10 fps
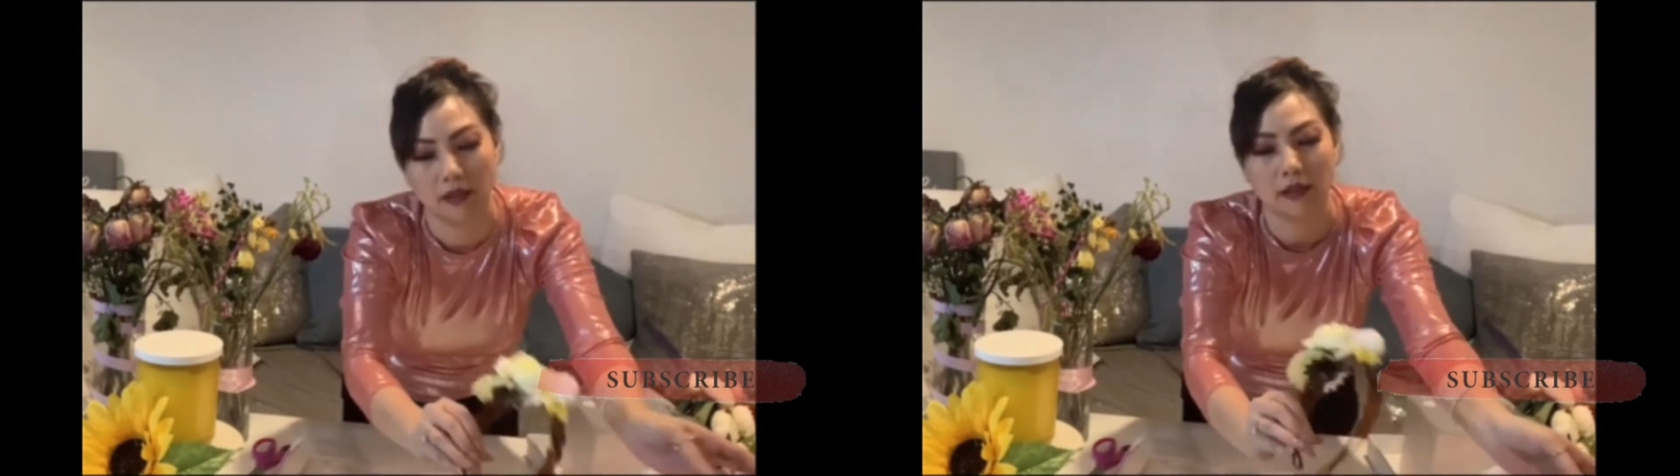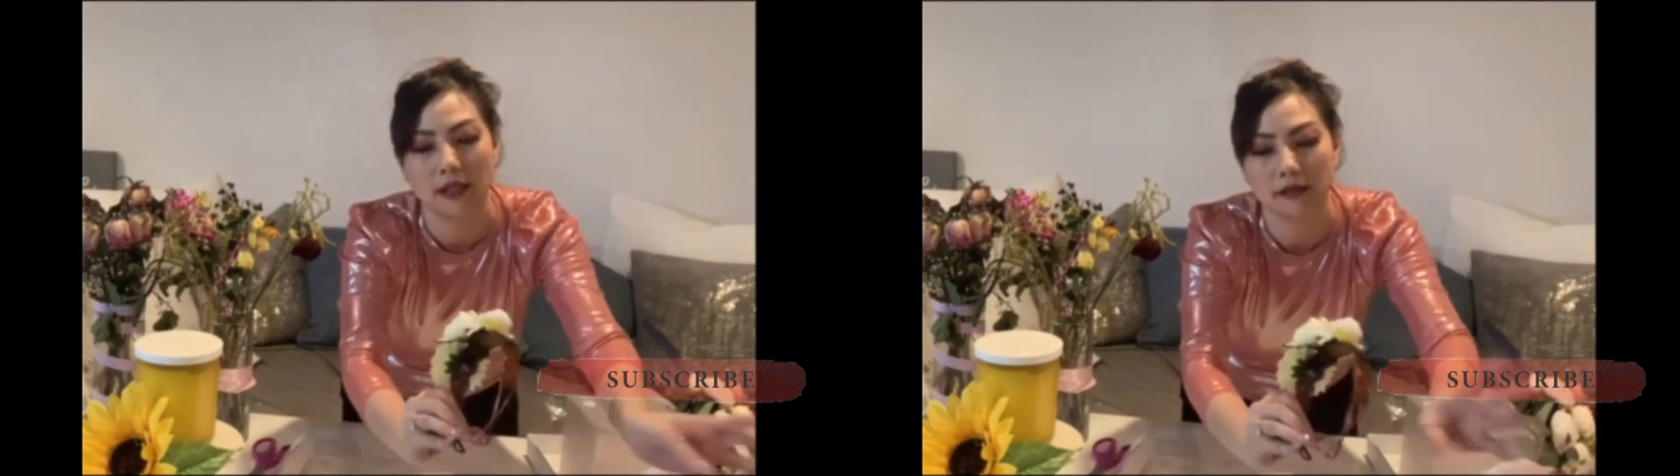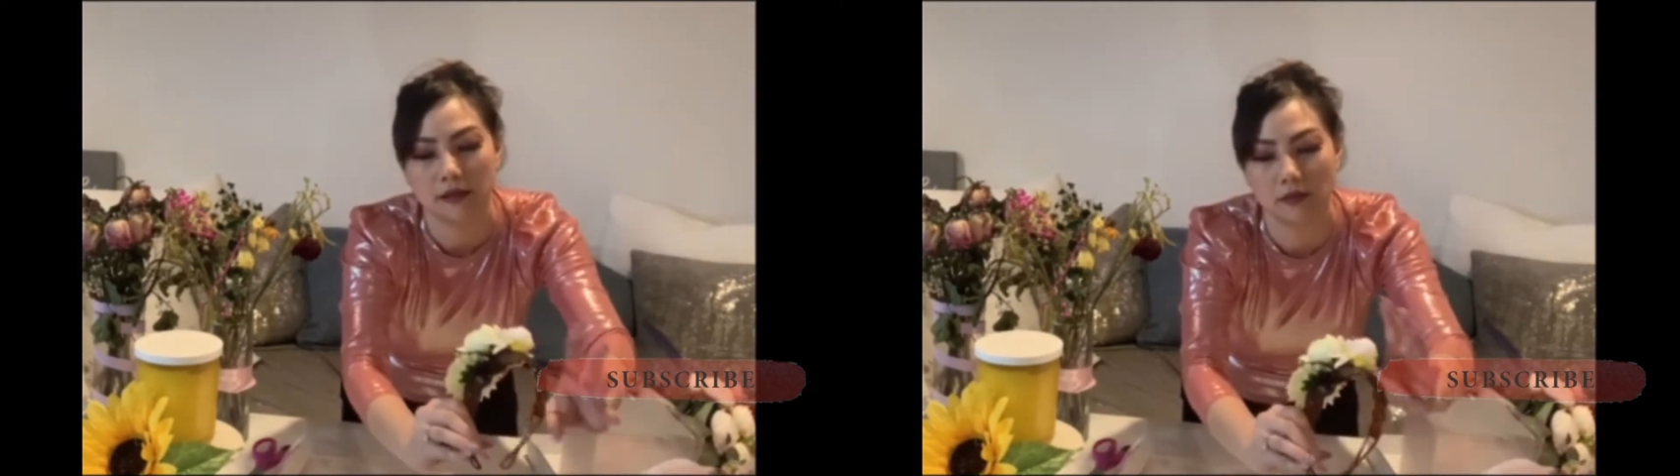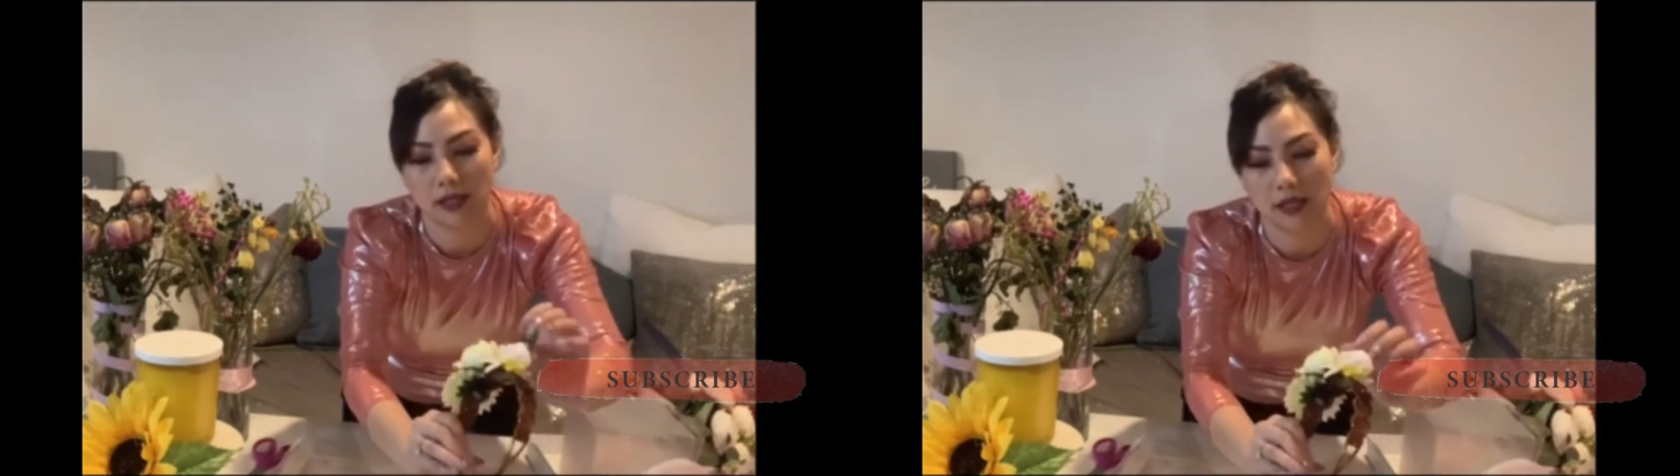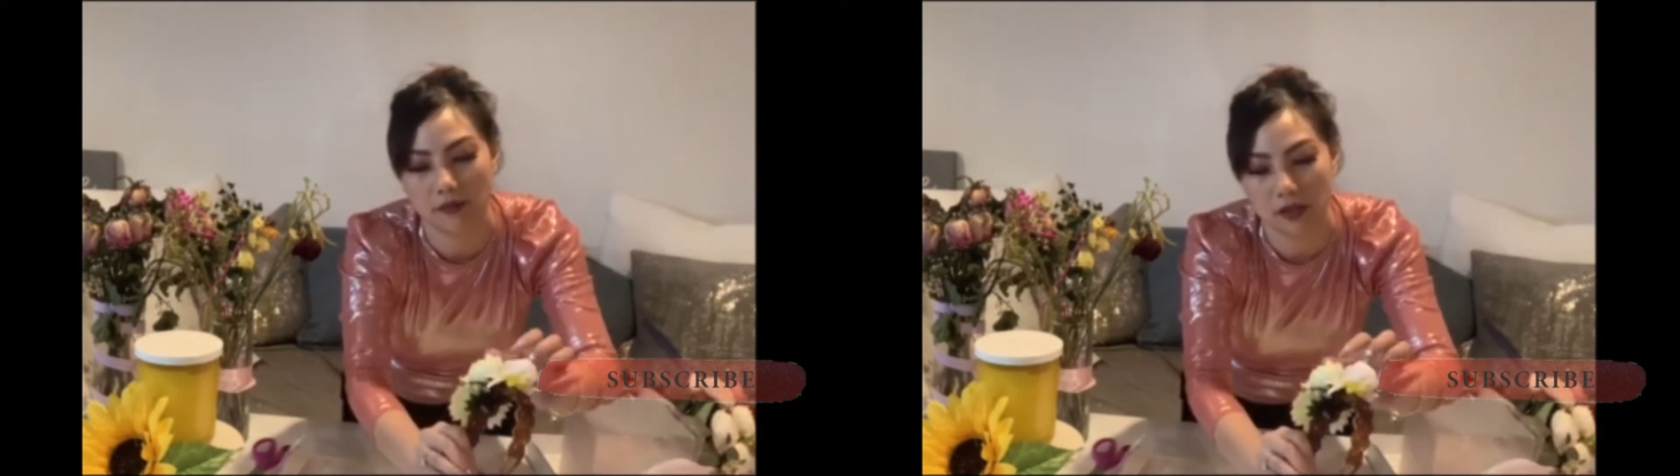Okay, so we
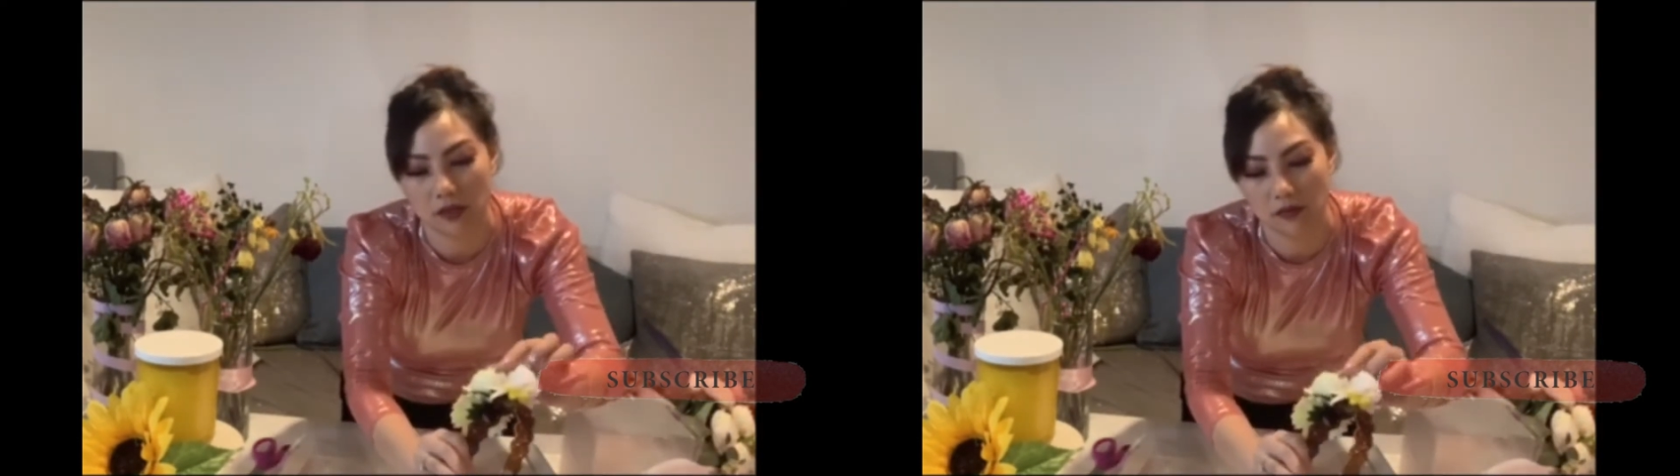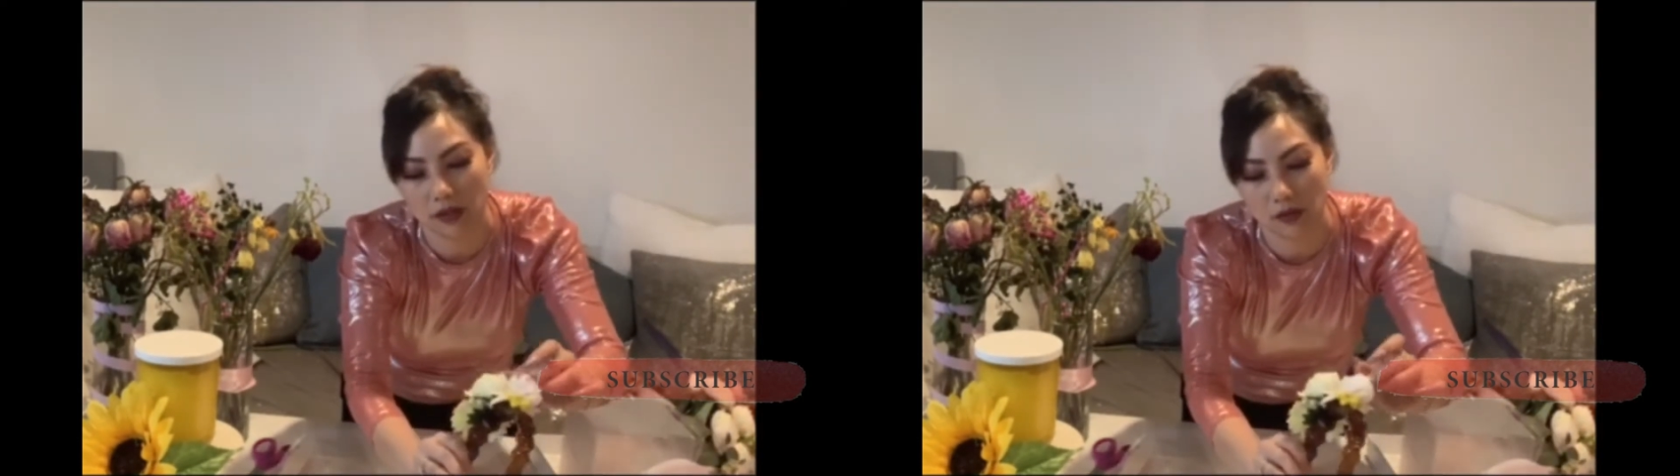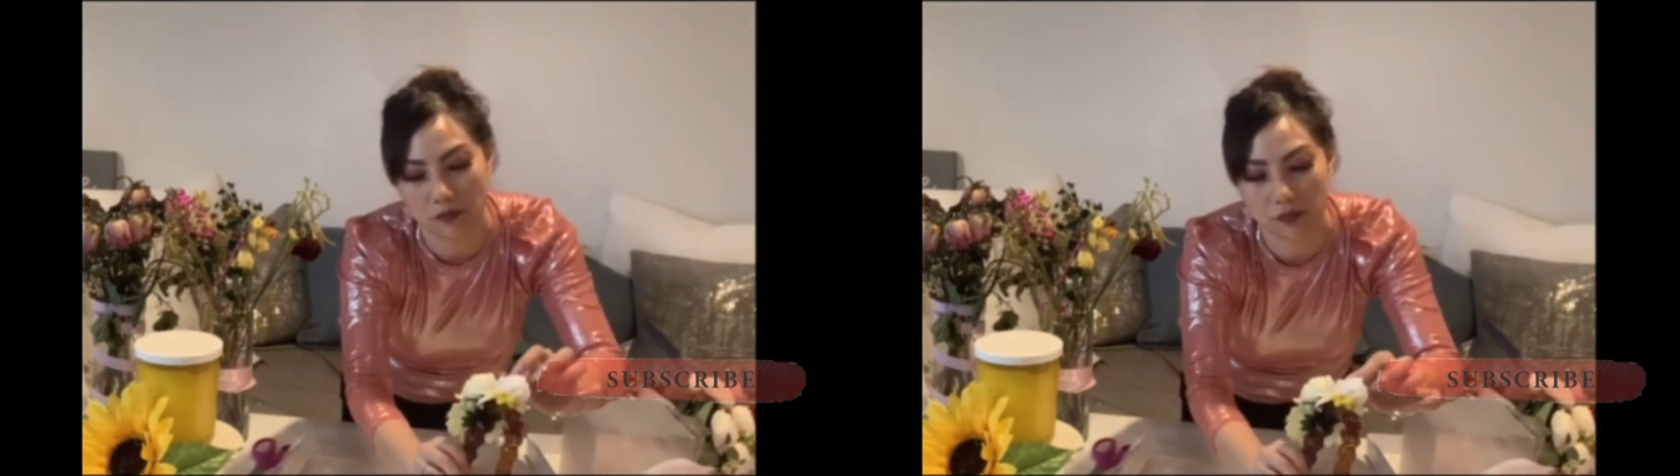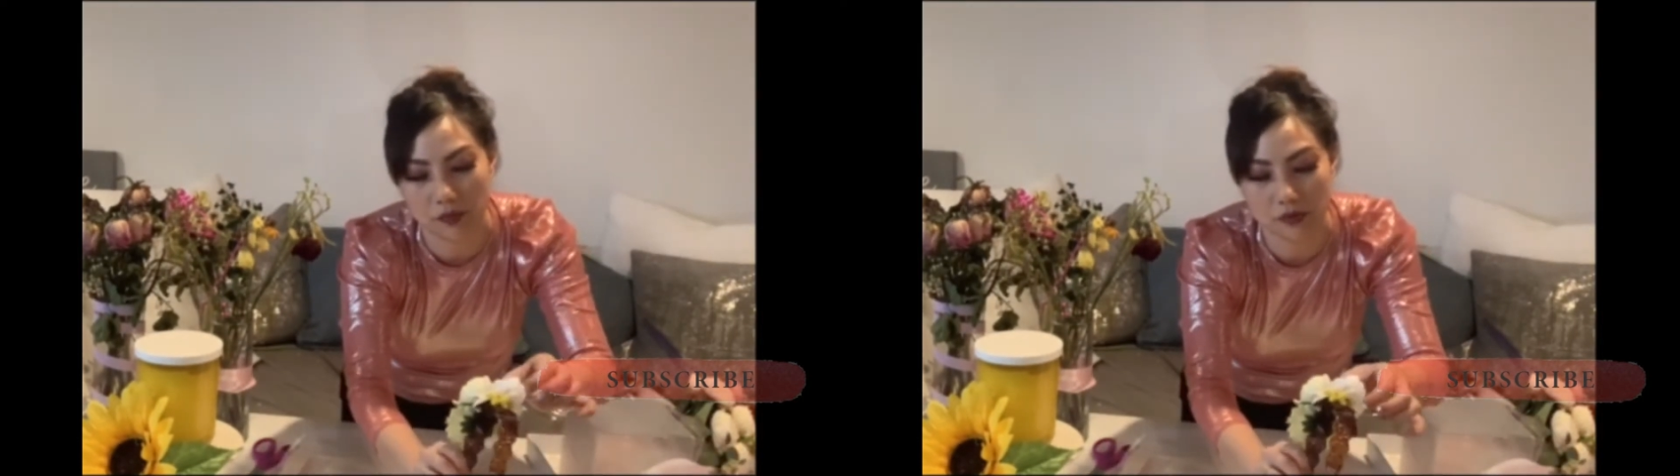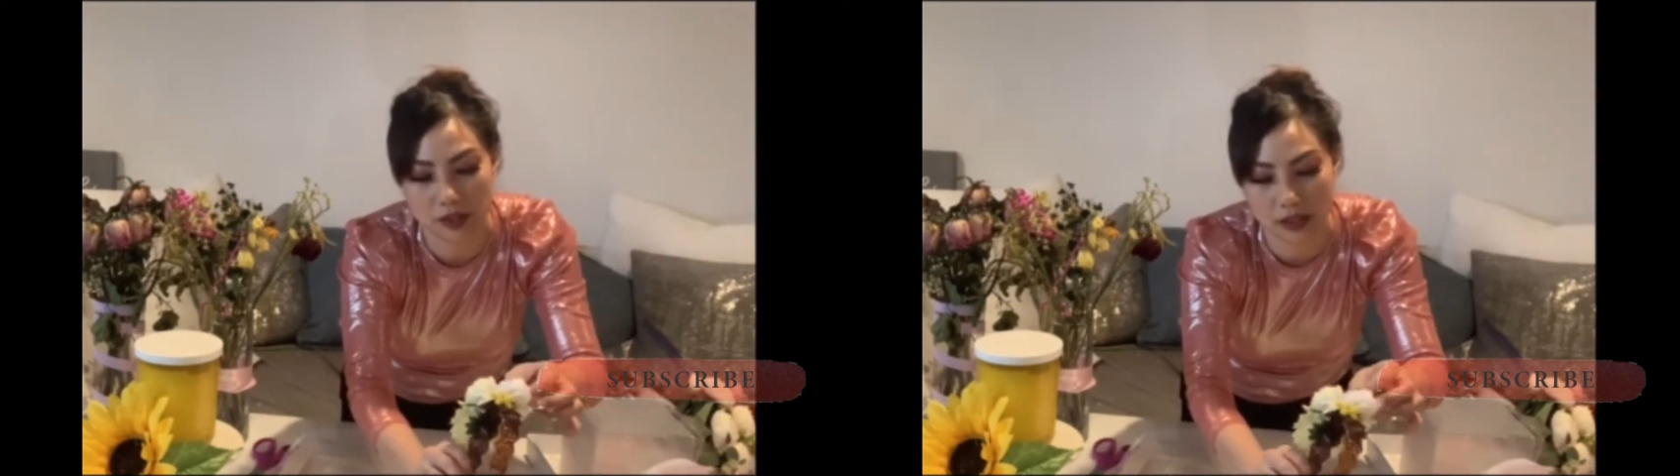have a cute little
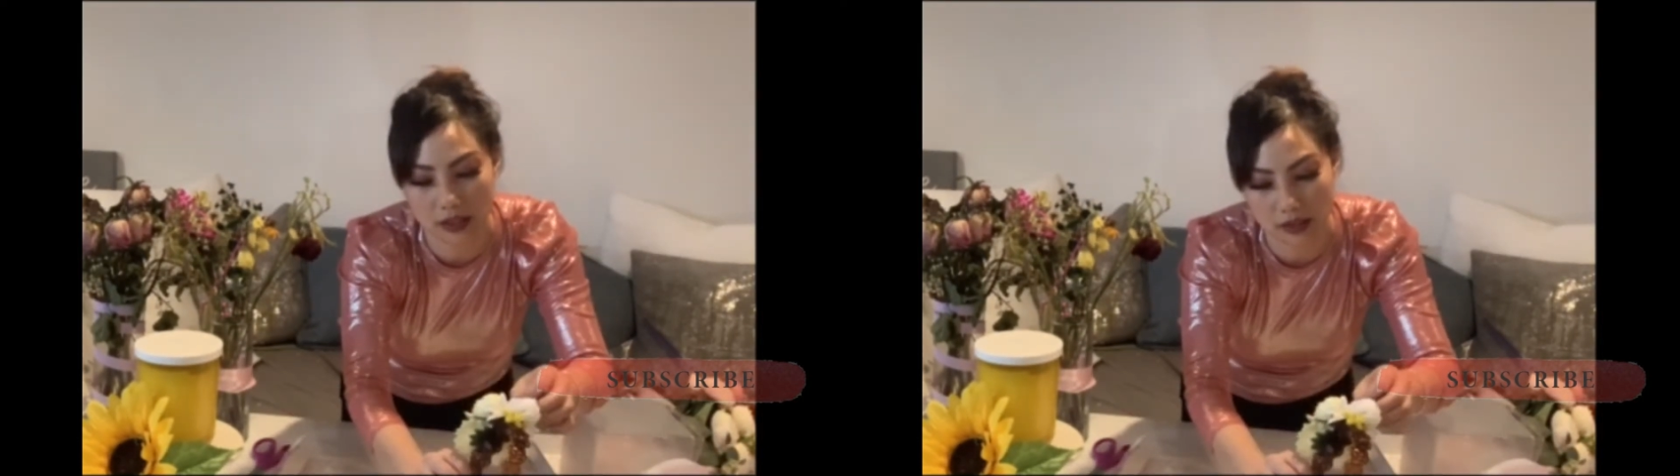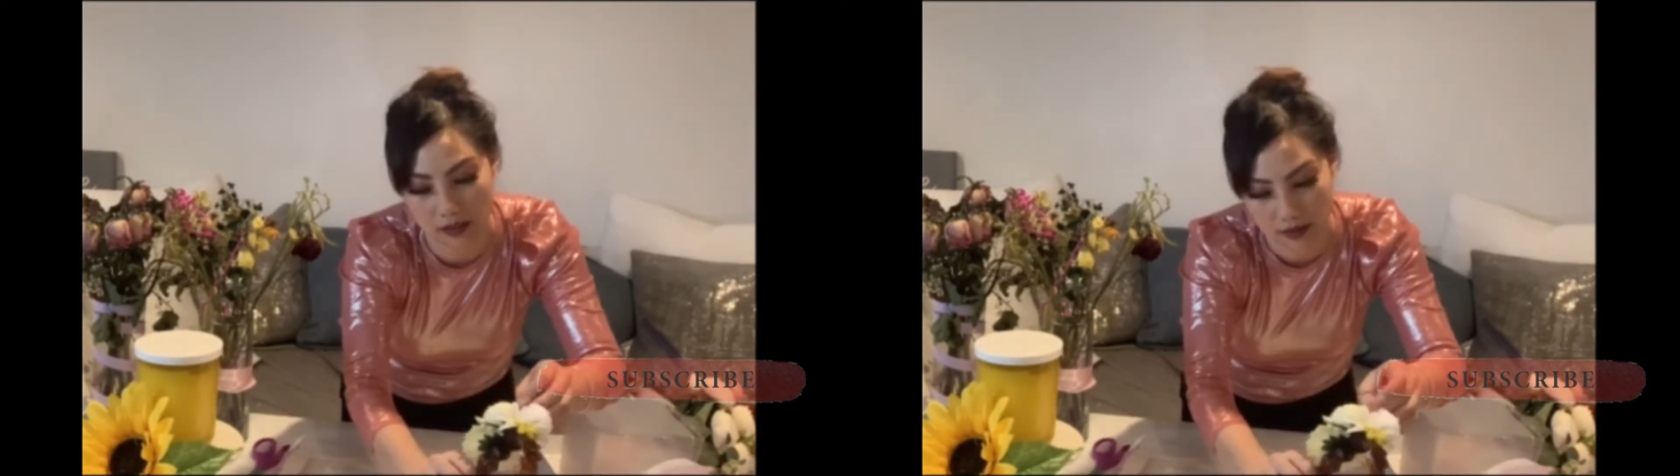bougie